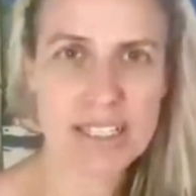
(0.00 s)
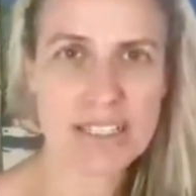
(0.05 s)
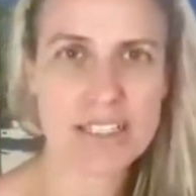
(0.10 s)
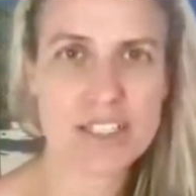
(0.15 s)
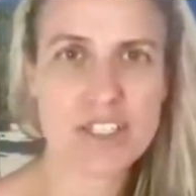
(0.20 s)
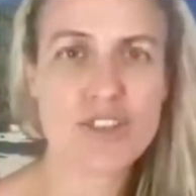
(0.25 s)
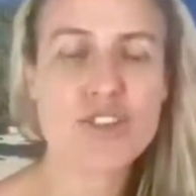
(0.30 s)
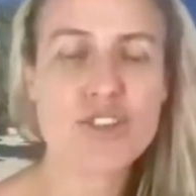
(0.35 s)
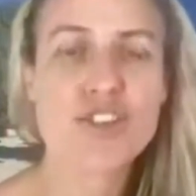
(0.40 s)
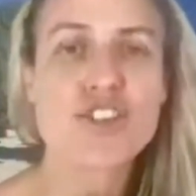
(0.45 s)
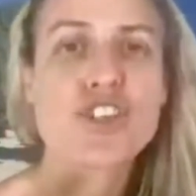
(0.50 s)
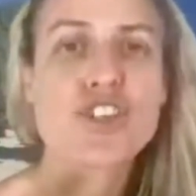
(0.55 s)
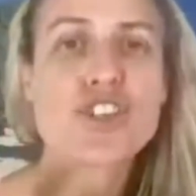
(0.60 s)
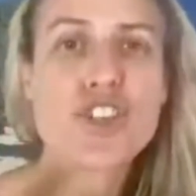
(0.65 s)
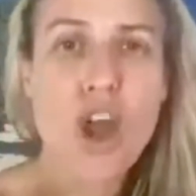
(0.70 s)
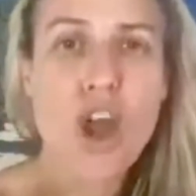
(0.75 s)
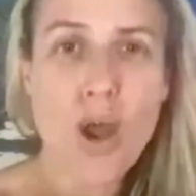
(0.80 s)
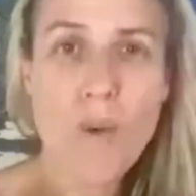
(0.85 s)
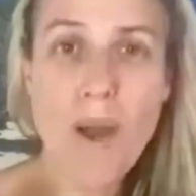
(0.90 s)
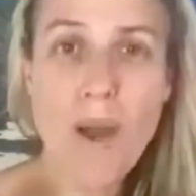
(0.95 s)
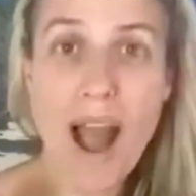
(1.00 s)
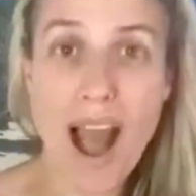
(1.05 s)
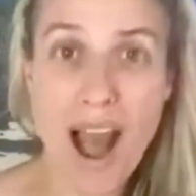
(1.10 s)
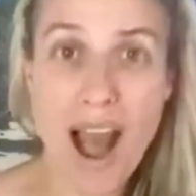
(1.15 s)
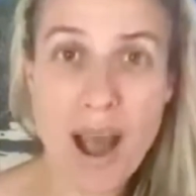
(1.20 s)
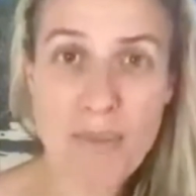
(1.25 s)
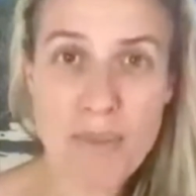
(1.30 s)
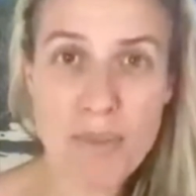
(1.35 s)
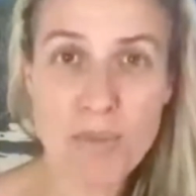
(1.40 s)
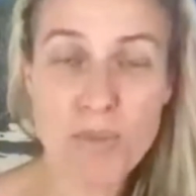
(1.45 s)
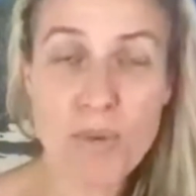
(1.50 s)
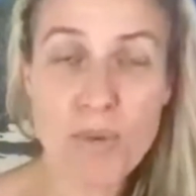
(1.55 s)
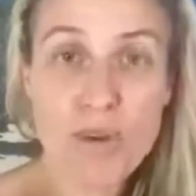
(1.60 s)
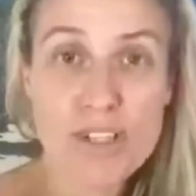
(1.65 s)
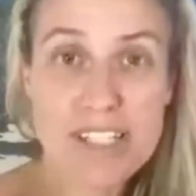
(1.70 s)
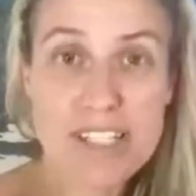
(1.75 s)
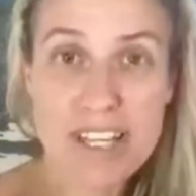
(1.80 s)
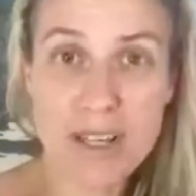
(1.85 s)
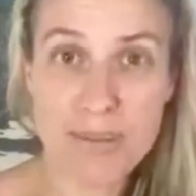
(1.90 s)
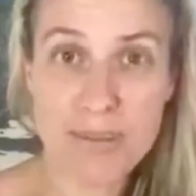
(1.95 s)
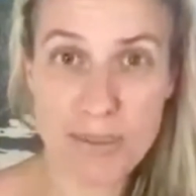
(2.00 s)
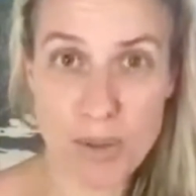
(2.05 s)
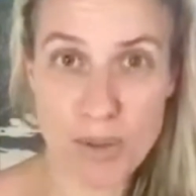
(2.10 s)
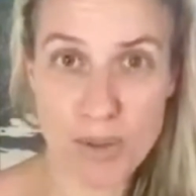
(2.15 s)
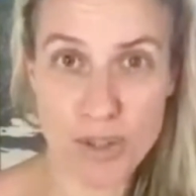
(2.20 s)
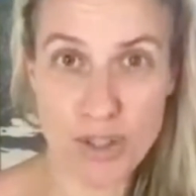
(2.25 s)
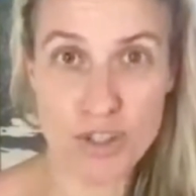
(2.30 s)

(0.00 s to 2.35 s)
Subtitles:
You show up wanting more.